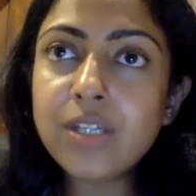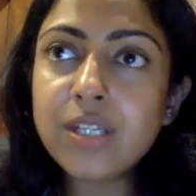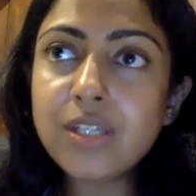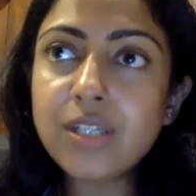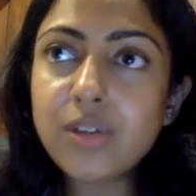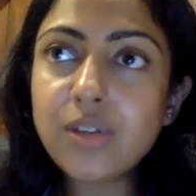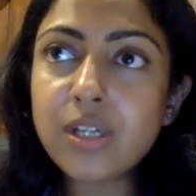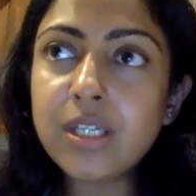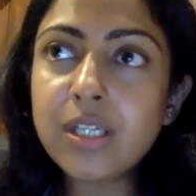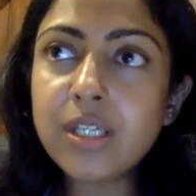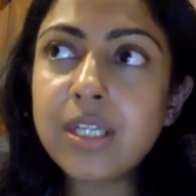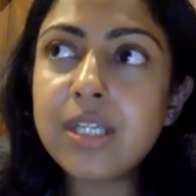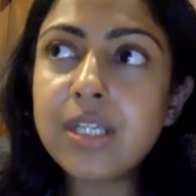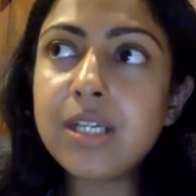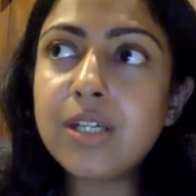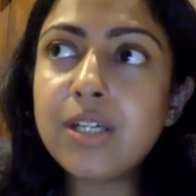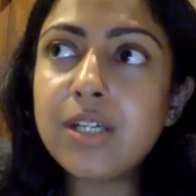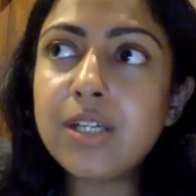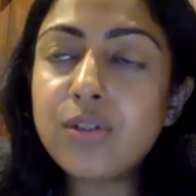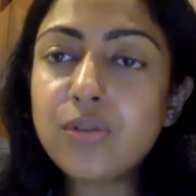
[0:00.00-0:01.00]
not
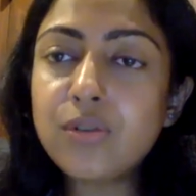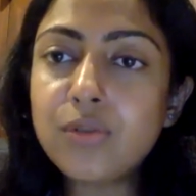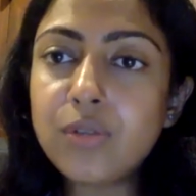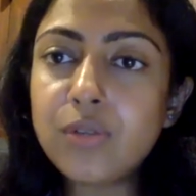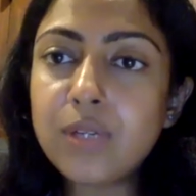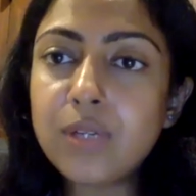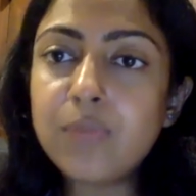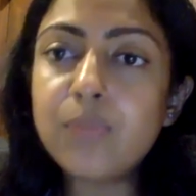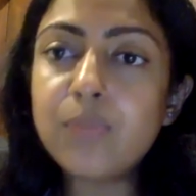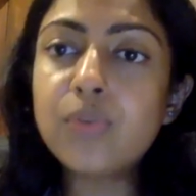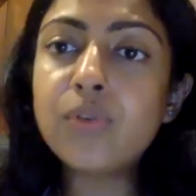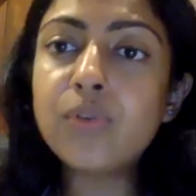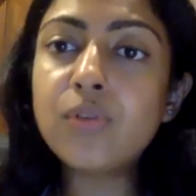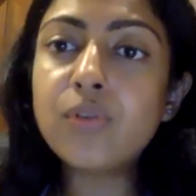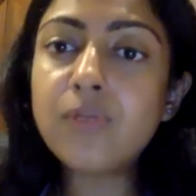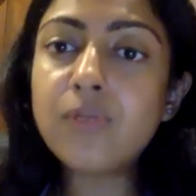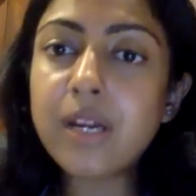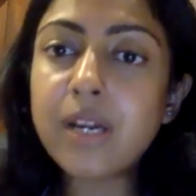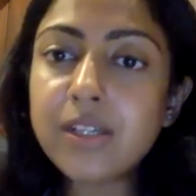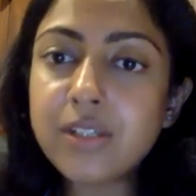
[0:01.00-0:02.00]
geared to improve
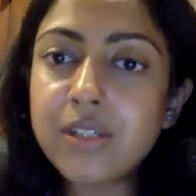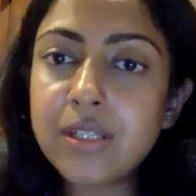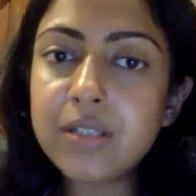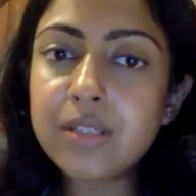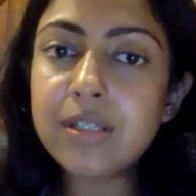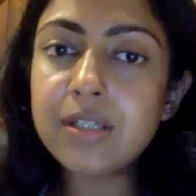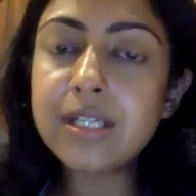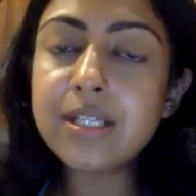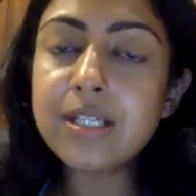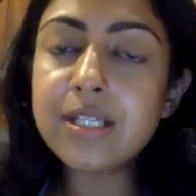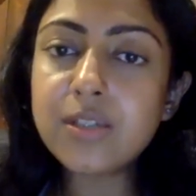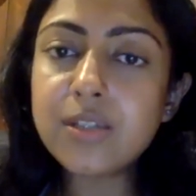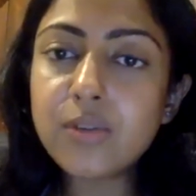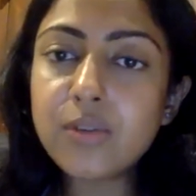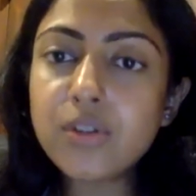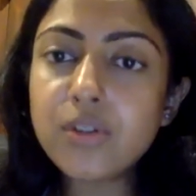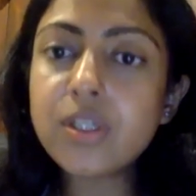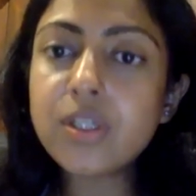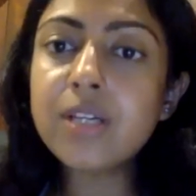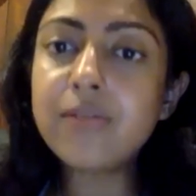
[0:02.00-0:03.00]
our children's
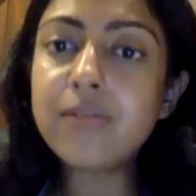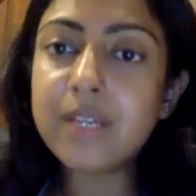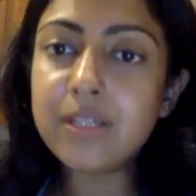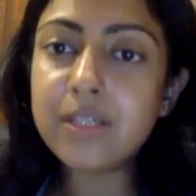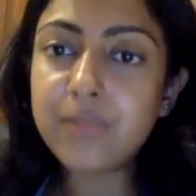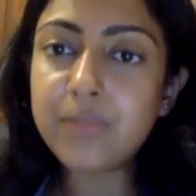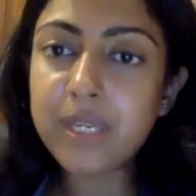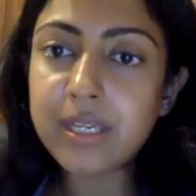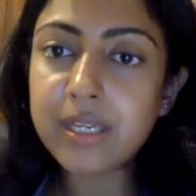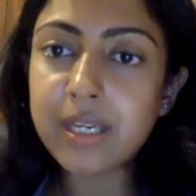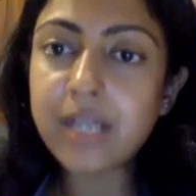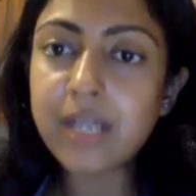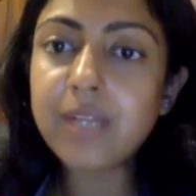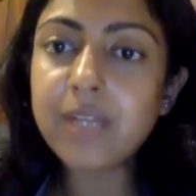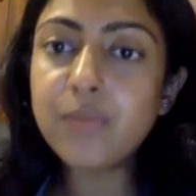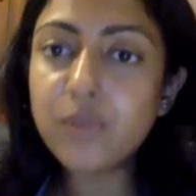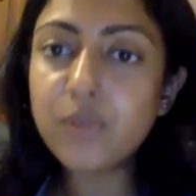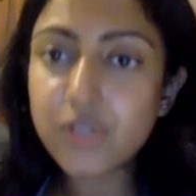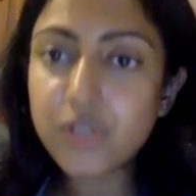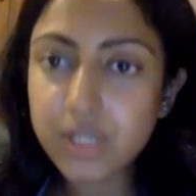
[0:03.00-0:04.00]
social well-being and
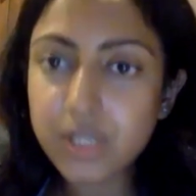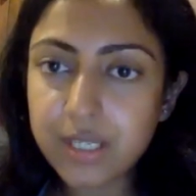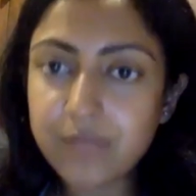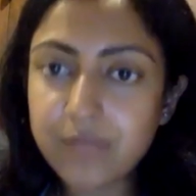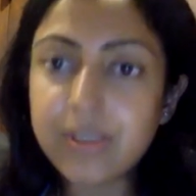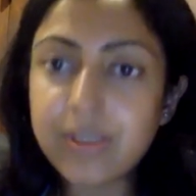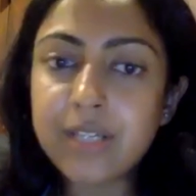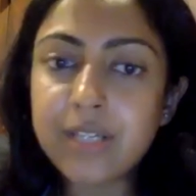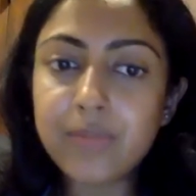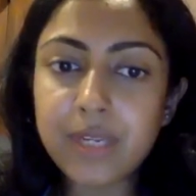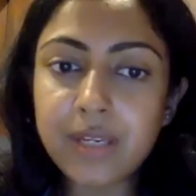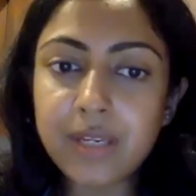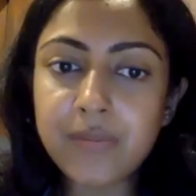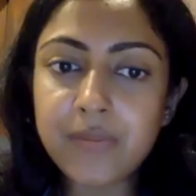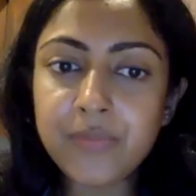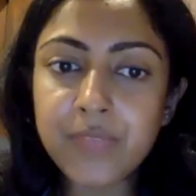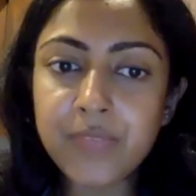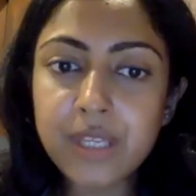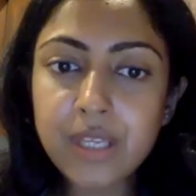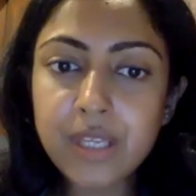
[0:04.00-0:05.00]
emotional well-being.
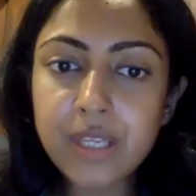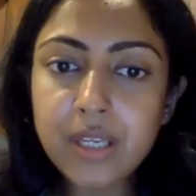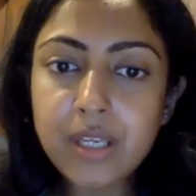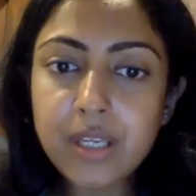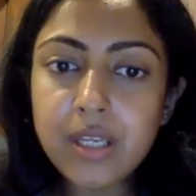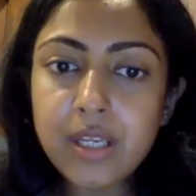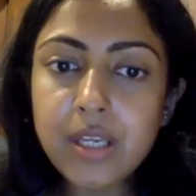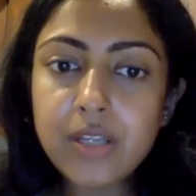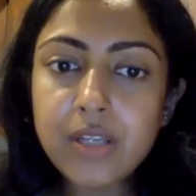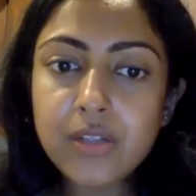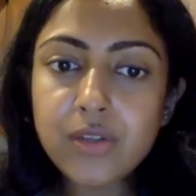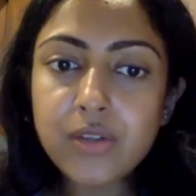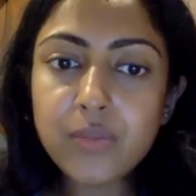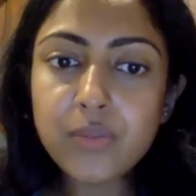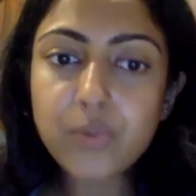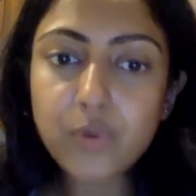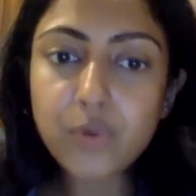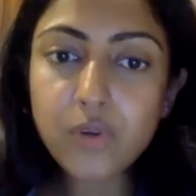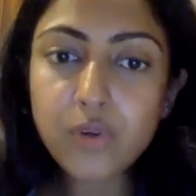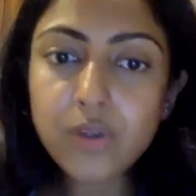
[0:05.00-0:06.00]
So
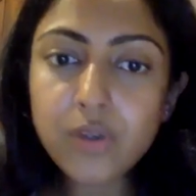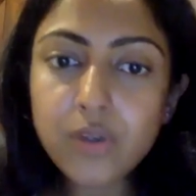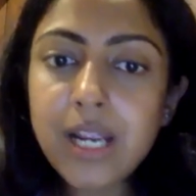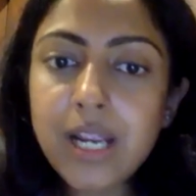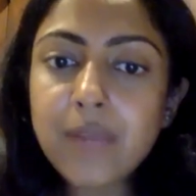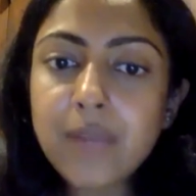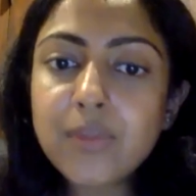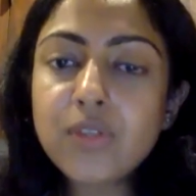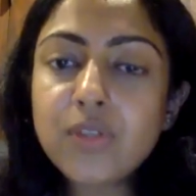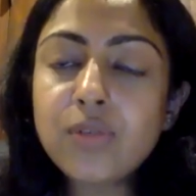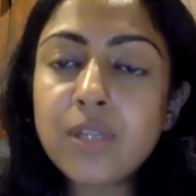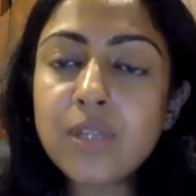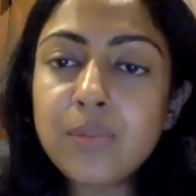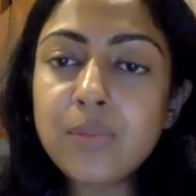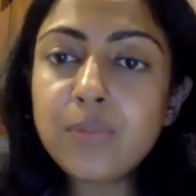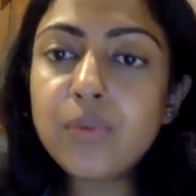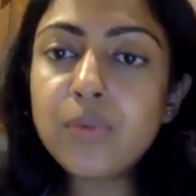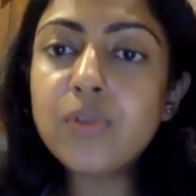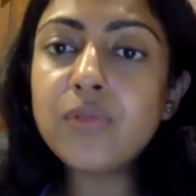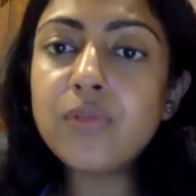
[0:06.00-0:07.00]
programs to
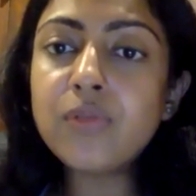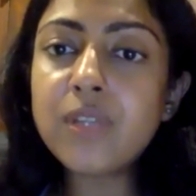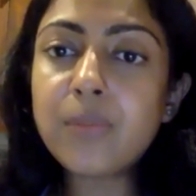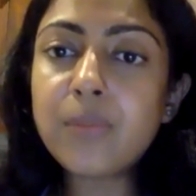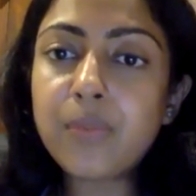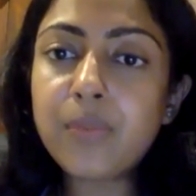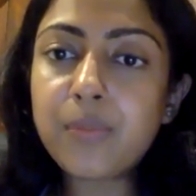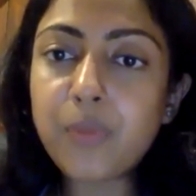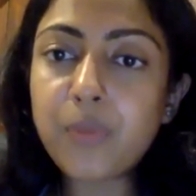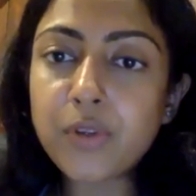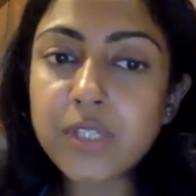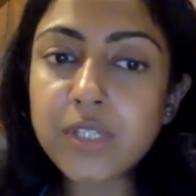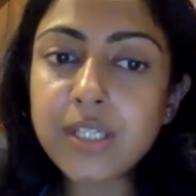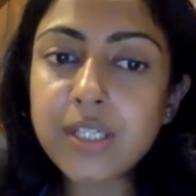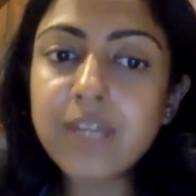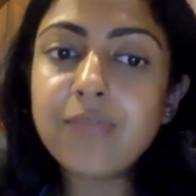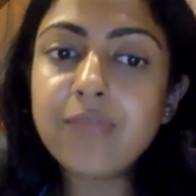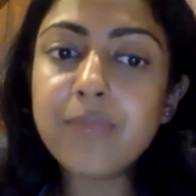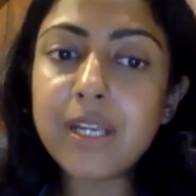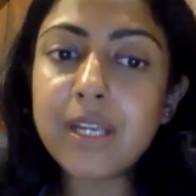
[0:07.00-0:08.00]
improve the
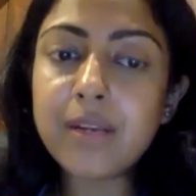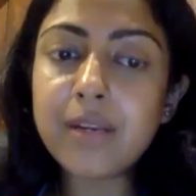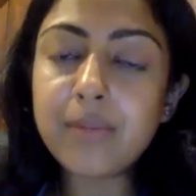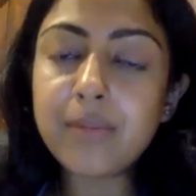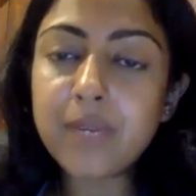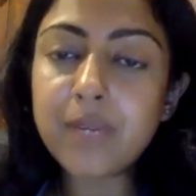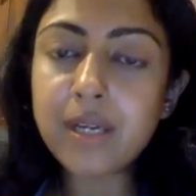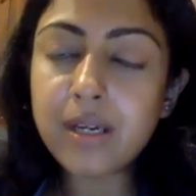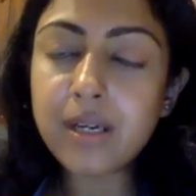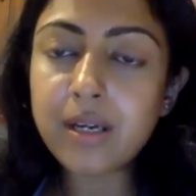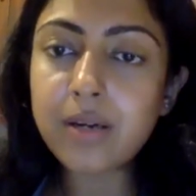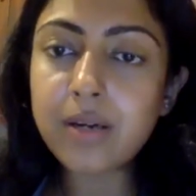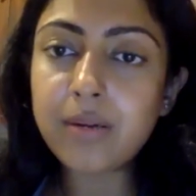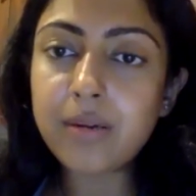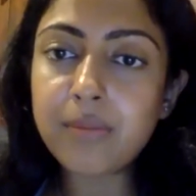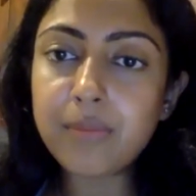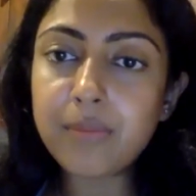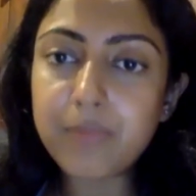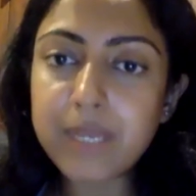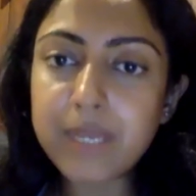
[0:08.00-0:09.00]
positive
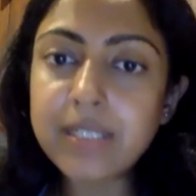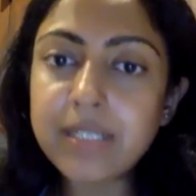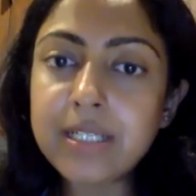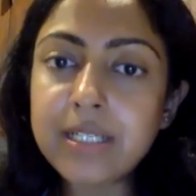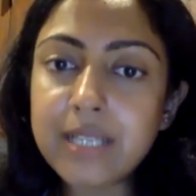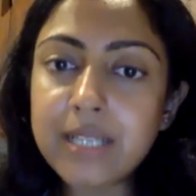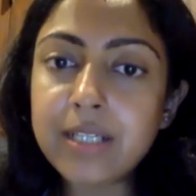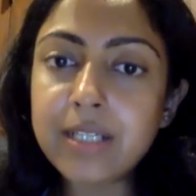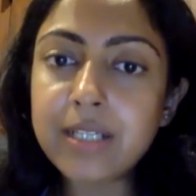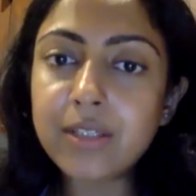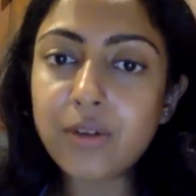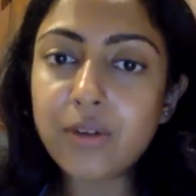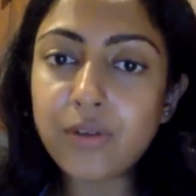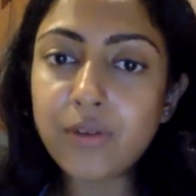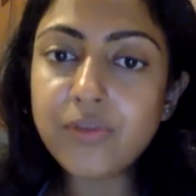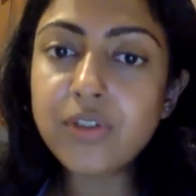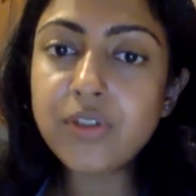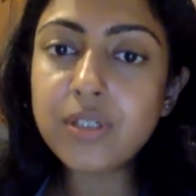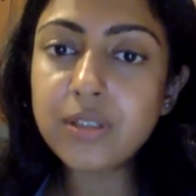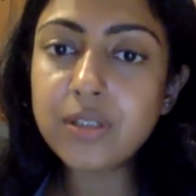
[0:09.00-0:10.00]
mental health of
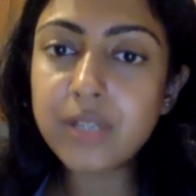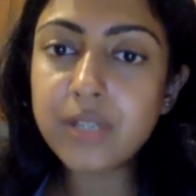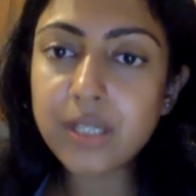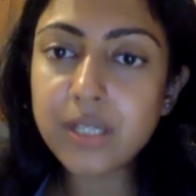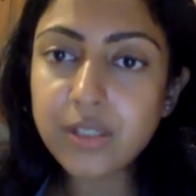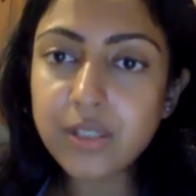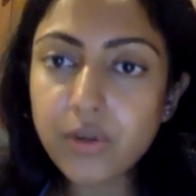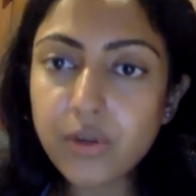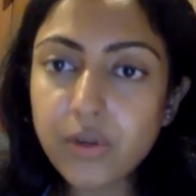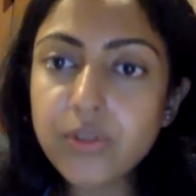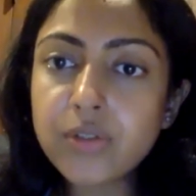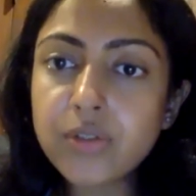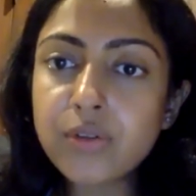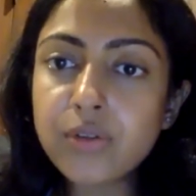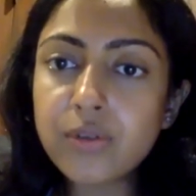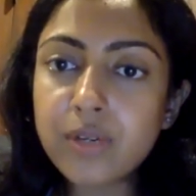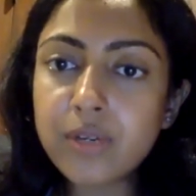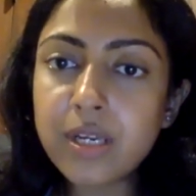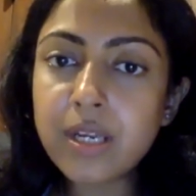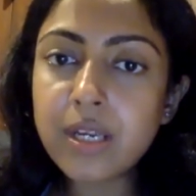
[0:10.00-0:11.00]
children is
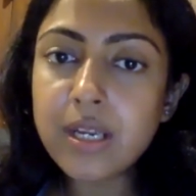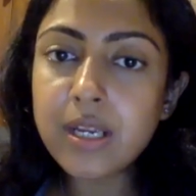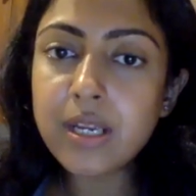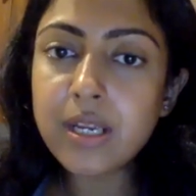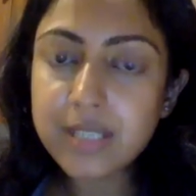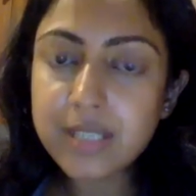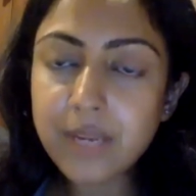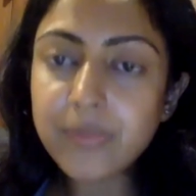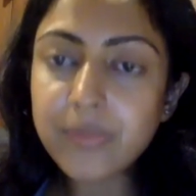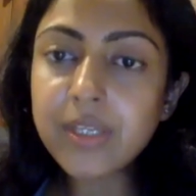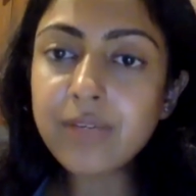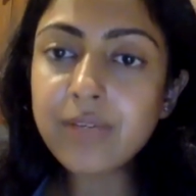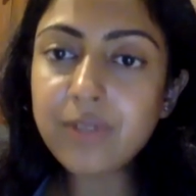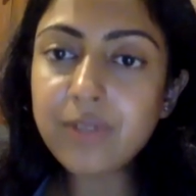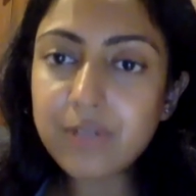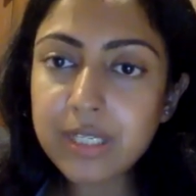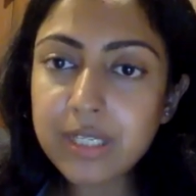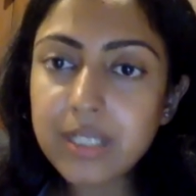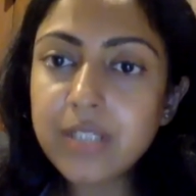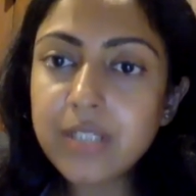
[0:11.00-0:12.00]
also something we
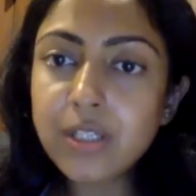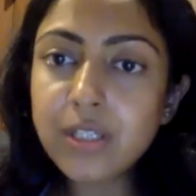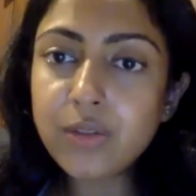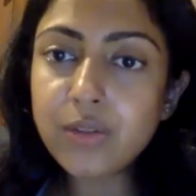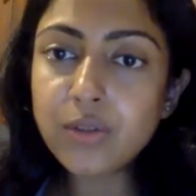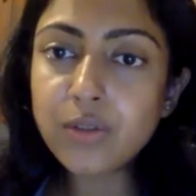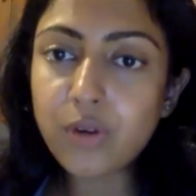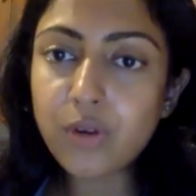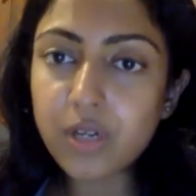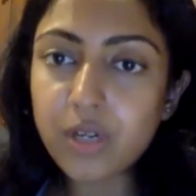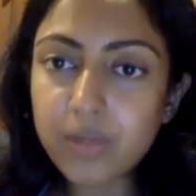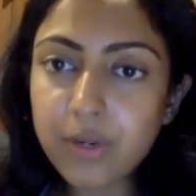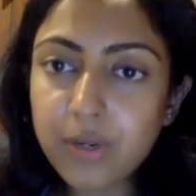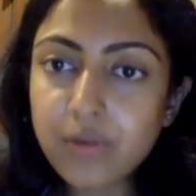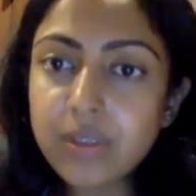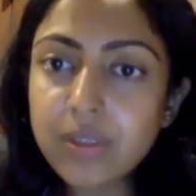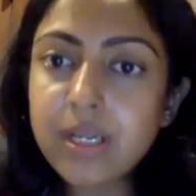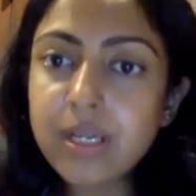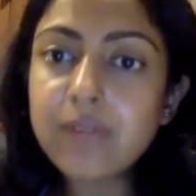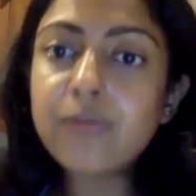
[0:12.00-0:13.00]
really need to talk about
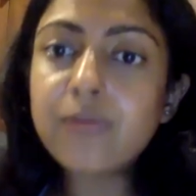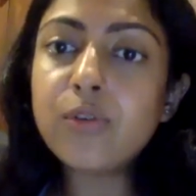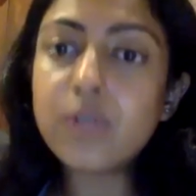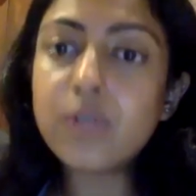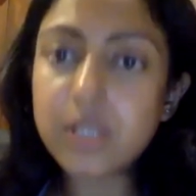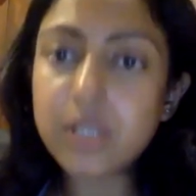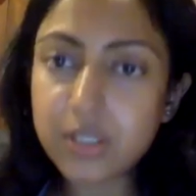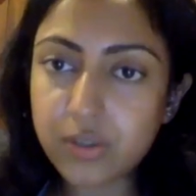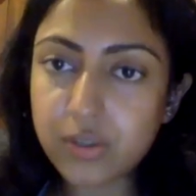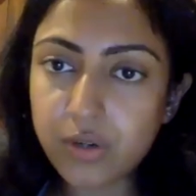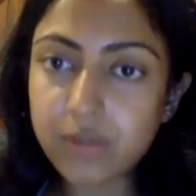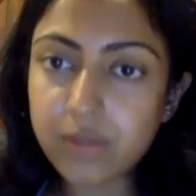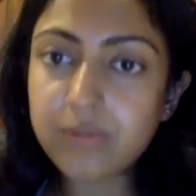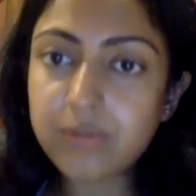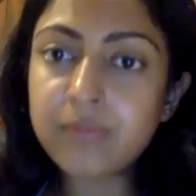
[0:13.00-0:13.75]
and focus on.